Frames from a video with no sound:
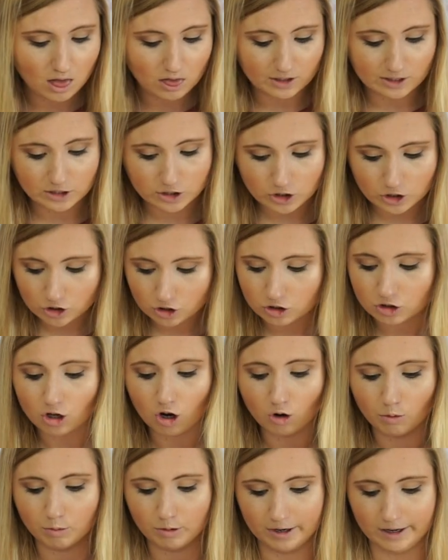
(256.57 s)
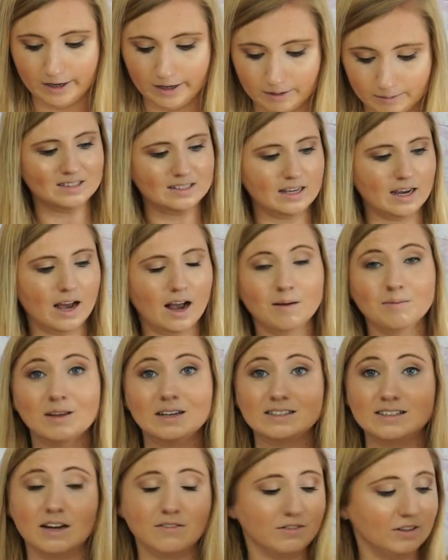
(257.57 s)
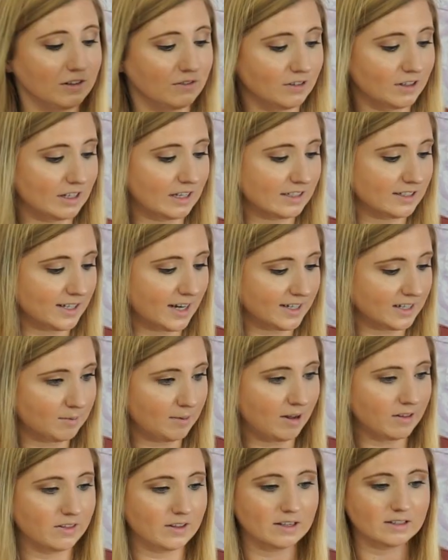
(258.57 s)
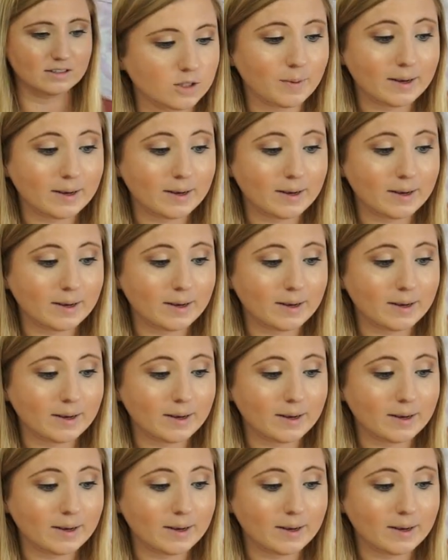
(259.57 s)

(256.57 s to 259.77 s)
These are so pretty. Yeah, I'm like definitely really excited about this.